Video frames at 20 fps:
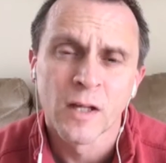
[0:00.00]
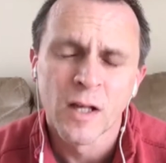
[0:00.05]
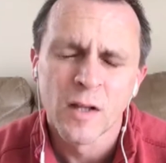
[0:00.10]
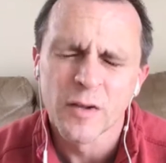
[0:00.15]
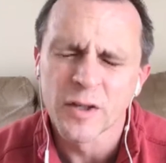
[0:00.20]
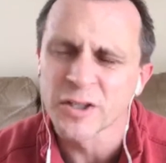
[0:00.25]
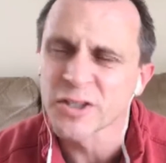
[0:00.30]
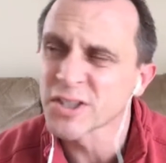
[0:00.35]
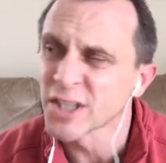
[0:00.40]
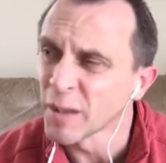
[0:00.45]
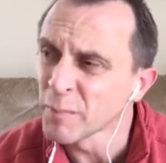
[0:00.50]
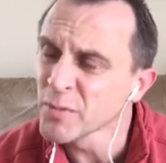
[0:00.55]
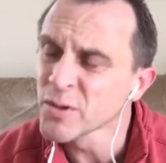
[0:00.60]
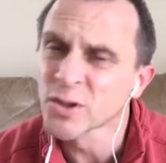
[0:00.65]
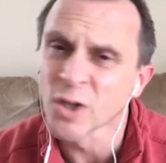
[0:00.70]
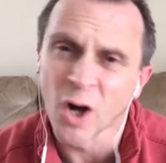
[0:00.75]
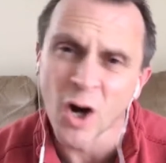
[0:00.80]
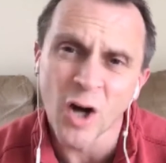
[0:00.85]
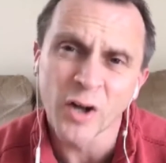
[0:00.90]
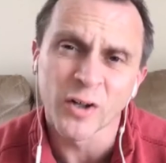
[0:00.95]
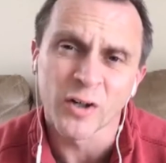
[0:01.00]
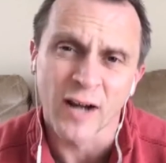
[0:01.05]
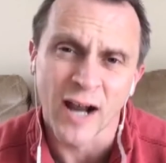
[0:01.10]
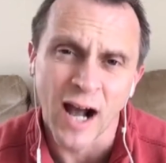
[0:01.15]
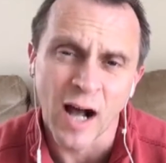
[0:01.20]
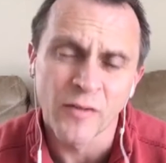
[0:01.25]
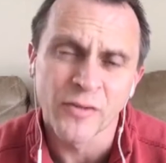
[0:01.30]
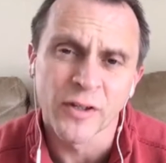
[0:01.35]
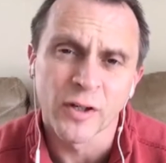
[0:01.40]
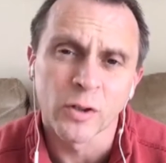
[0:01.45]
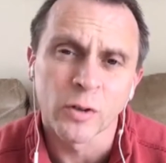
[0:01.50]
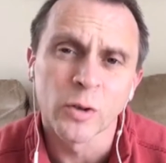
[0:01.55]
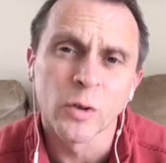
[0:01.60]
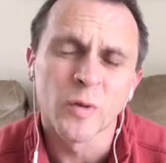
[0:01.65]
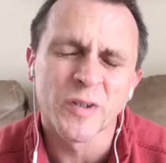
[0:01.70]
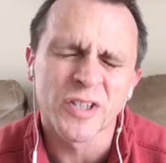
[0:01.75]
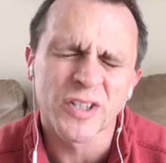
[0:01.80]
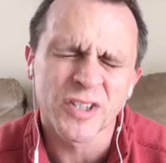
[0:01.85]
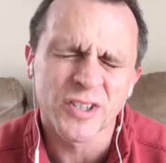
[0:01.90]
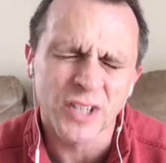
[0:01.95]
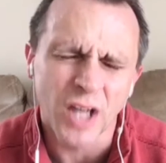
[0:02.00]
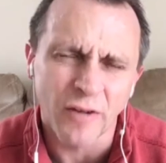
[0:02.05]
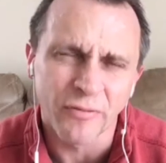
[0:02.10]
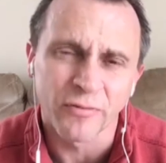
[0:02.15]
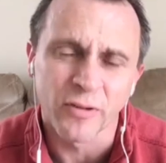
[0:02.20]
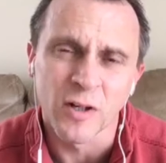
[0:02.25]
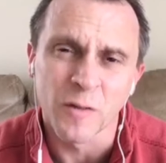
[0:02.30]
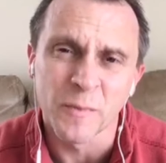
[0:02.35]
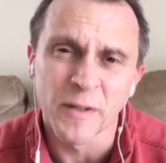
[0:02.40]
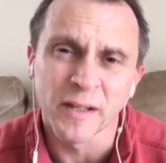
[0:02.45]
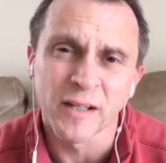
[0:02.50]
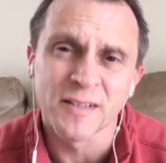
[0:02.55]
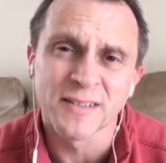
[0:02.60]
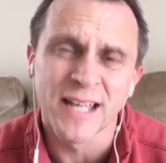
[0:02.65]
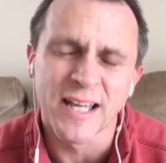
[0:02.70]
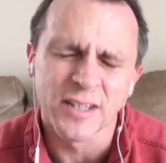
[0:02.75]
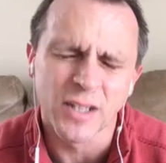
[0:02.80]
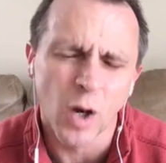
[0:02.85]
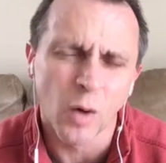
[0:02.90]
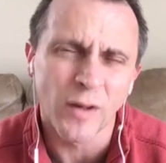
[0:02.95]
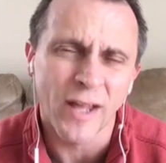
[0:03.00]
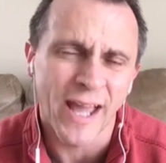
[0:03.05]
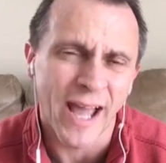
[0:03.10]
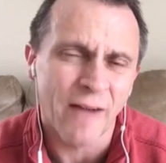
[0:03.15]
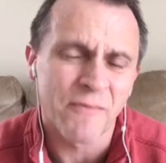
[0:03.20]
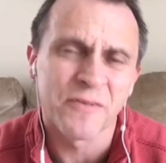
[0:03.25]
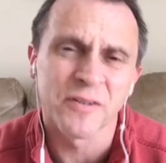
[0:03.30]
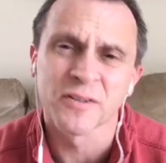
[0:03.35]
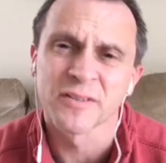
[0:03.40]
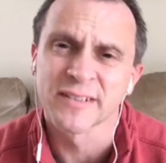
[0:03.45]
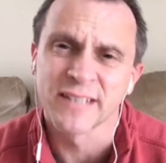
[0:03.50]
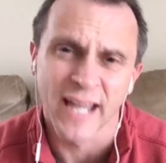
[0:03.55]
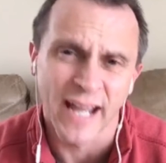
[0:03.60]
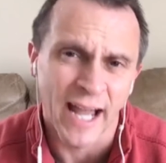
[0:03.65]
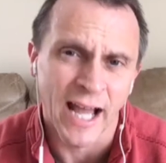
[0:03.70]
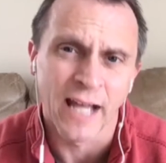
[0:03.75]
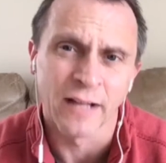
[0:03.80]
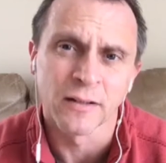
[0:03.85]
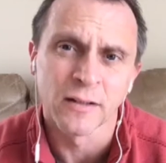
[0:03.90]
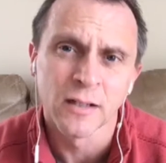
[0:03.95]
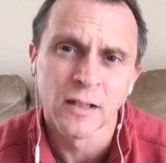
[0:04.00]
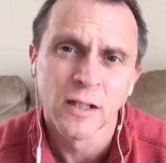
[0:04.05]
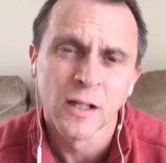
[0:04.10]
There's some daughter out there who is suffering because they don't have their dad,